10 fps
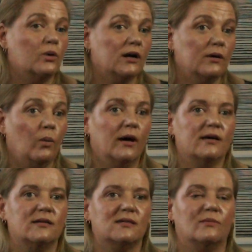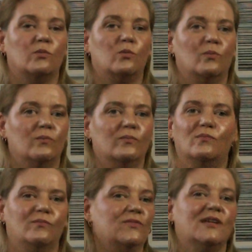where I was, and
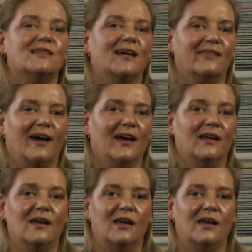things like that.